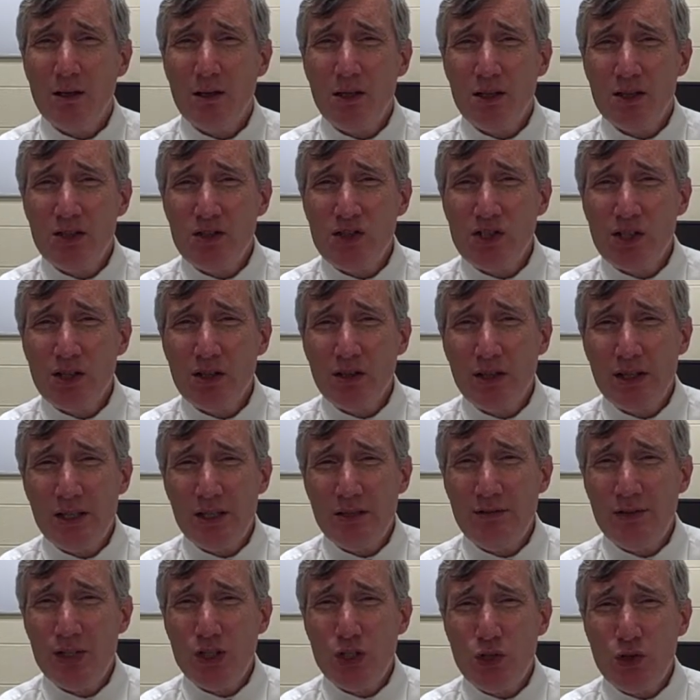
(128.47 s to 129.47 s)
Consider
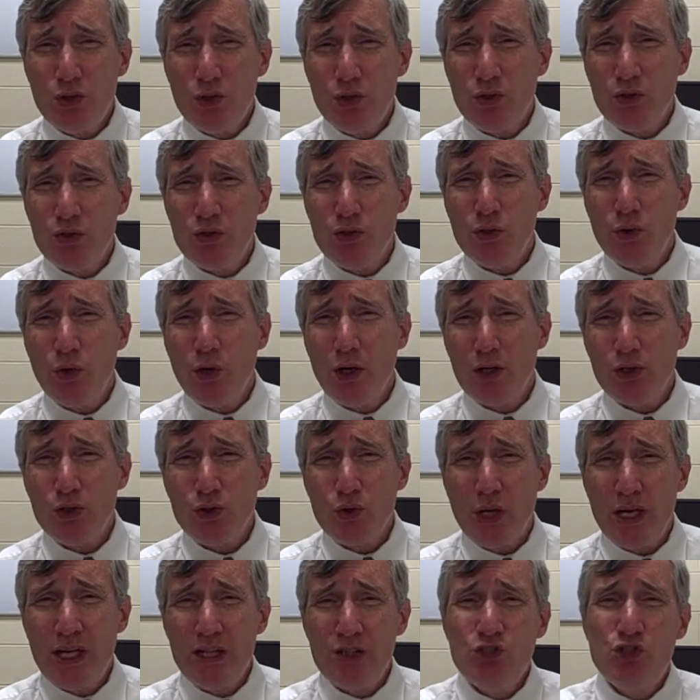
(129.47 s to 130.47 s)
individuals who are
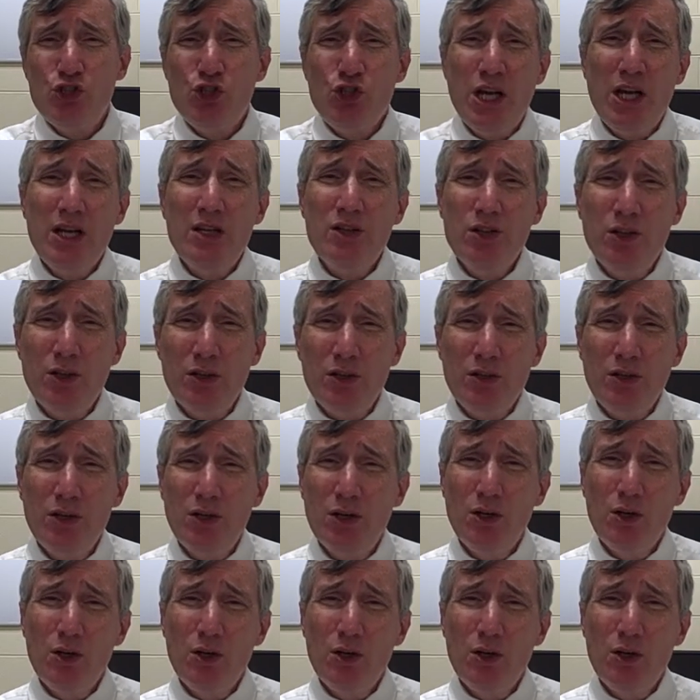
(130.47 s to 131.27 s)
transgendered,